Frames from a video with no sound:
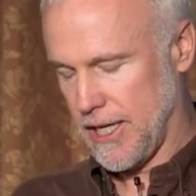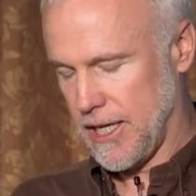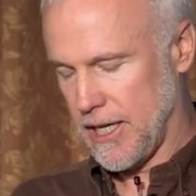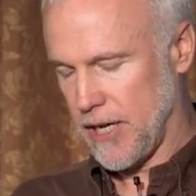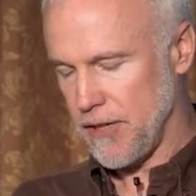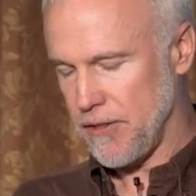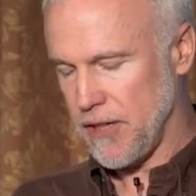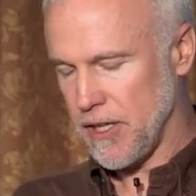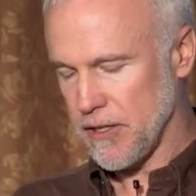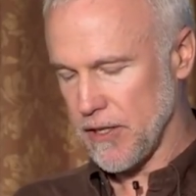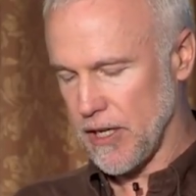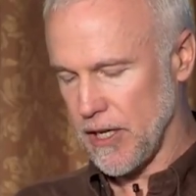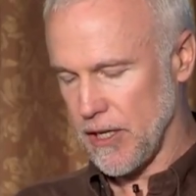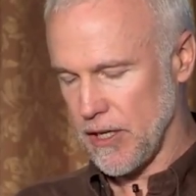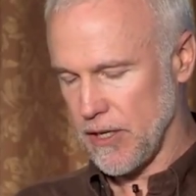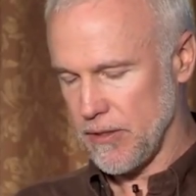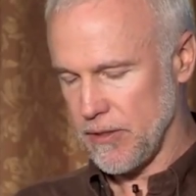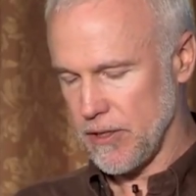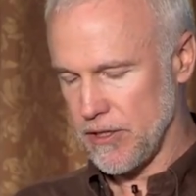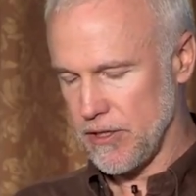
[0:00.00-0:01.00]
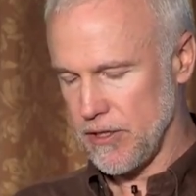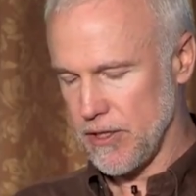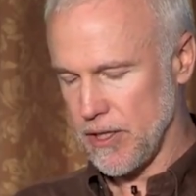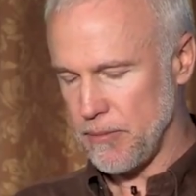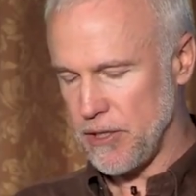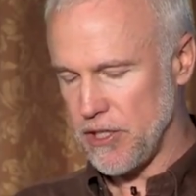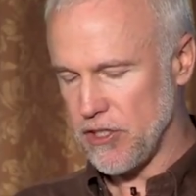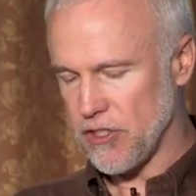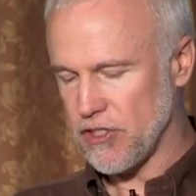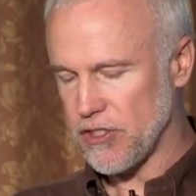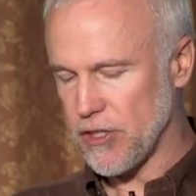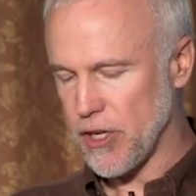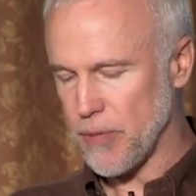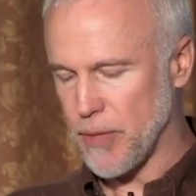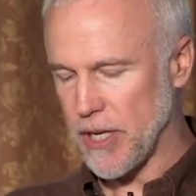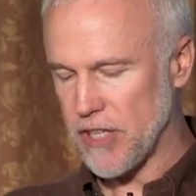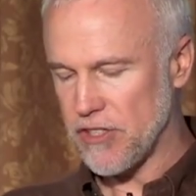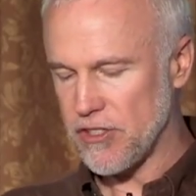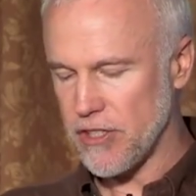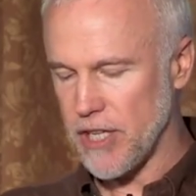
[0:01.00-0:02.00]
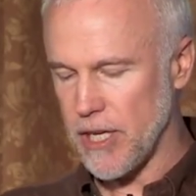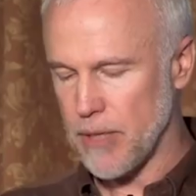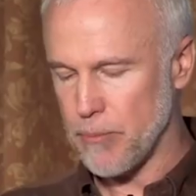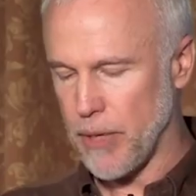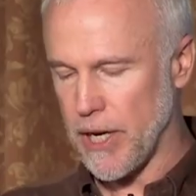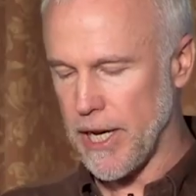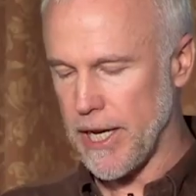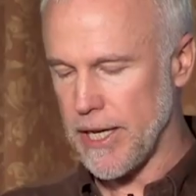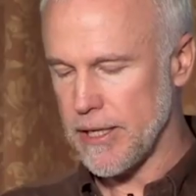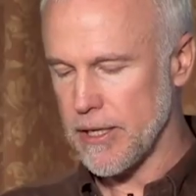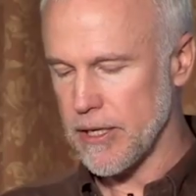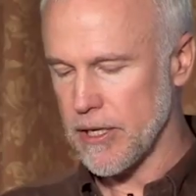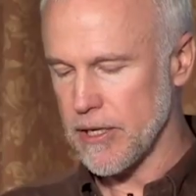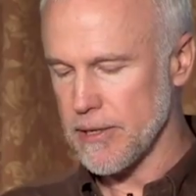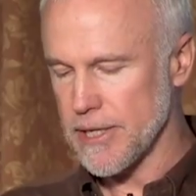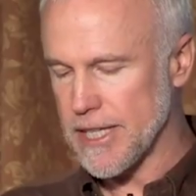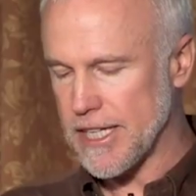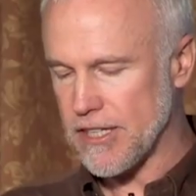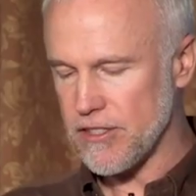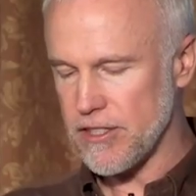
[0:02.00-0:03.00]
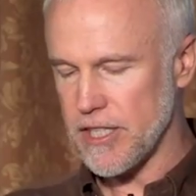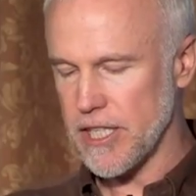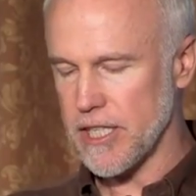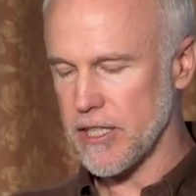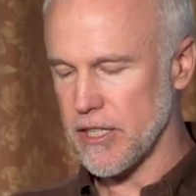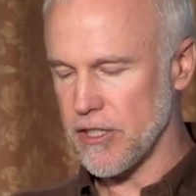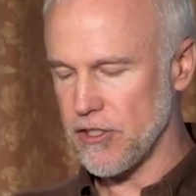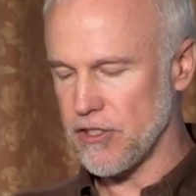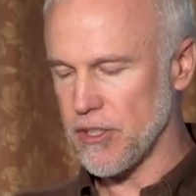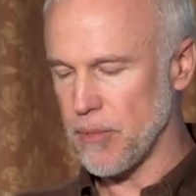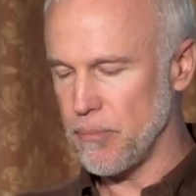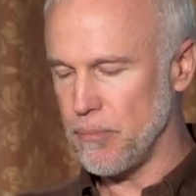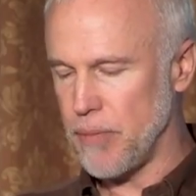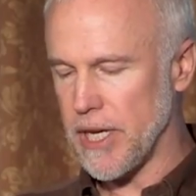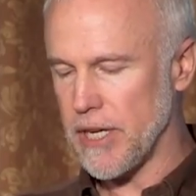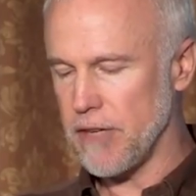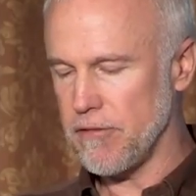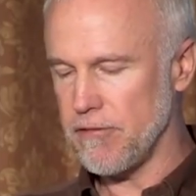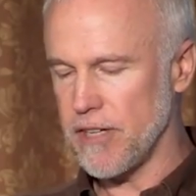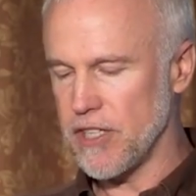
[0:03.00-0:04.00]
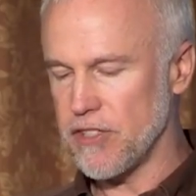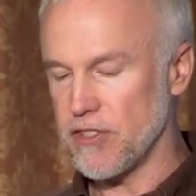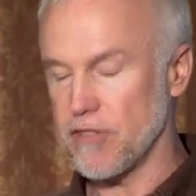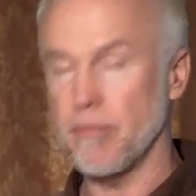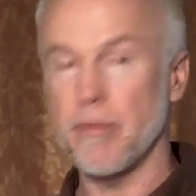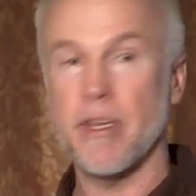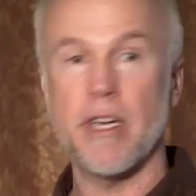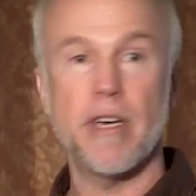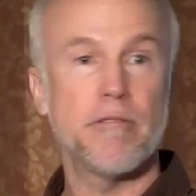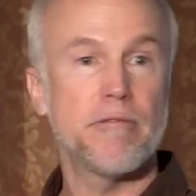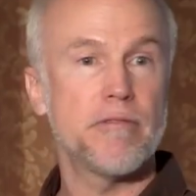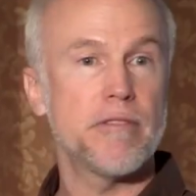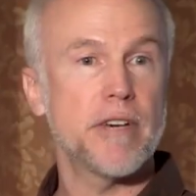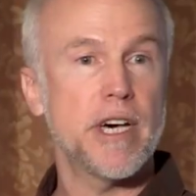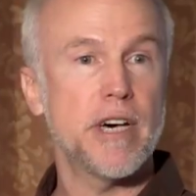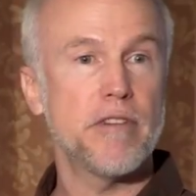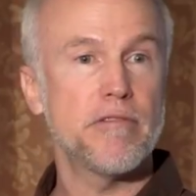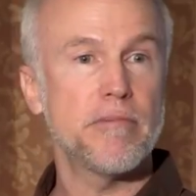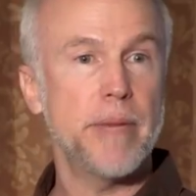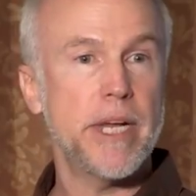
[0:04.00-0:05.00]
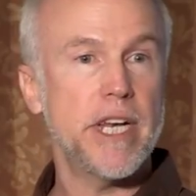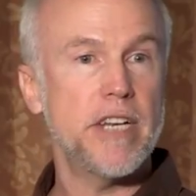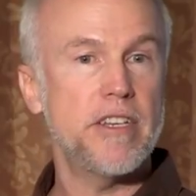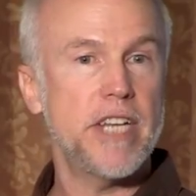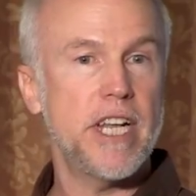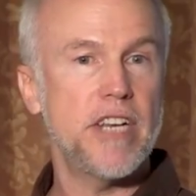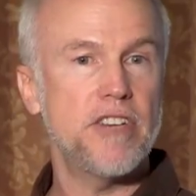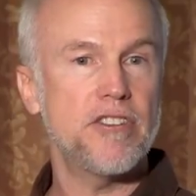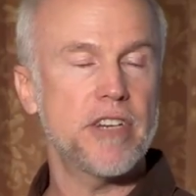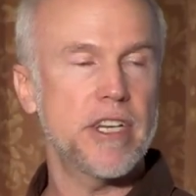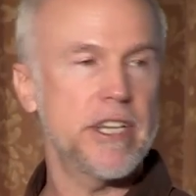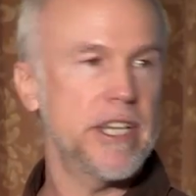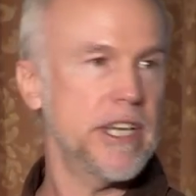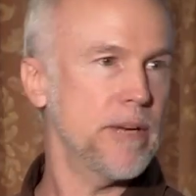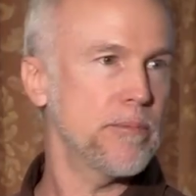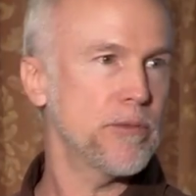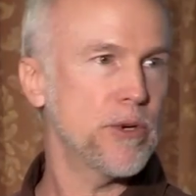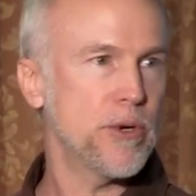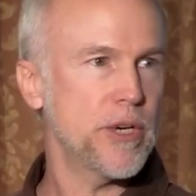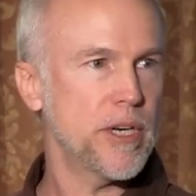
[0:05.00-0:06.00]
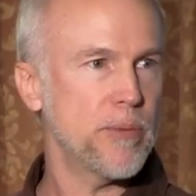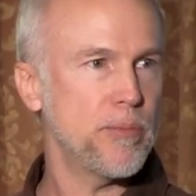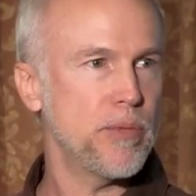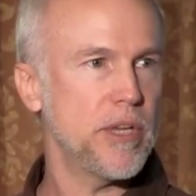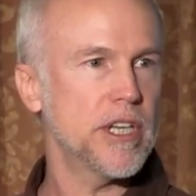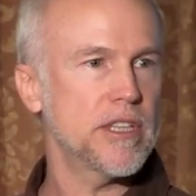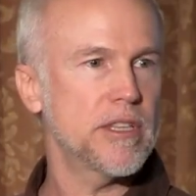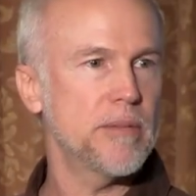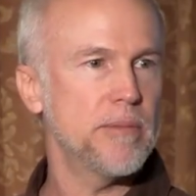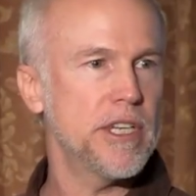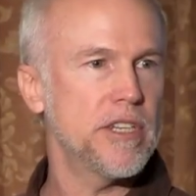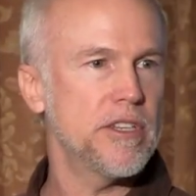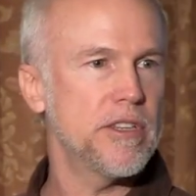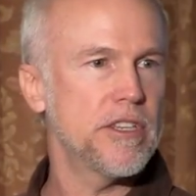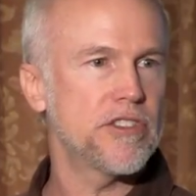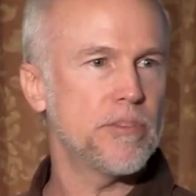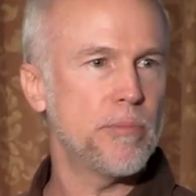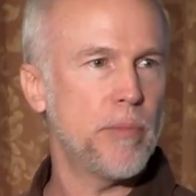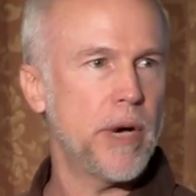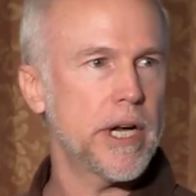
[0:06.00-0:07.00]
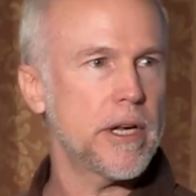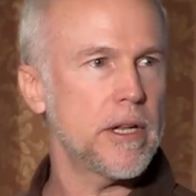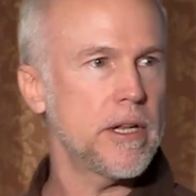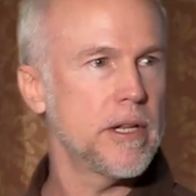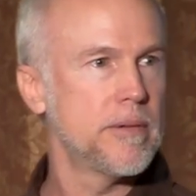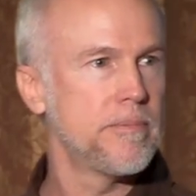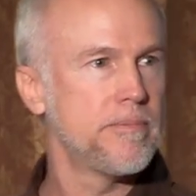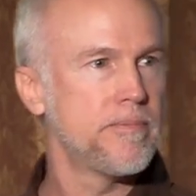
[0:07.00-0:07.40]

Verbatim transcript: I think, uh, uh, let me just start by, say, by listing some benefits of, of, of meditation, then I'm going to plug them into this model.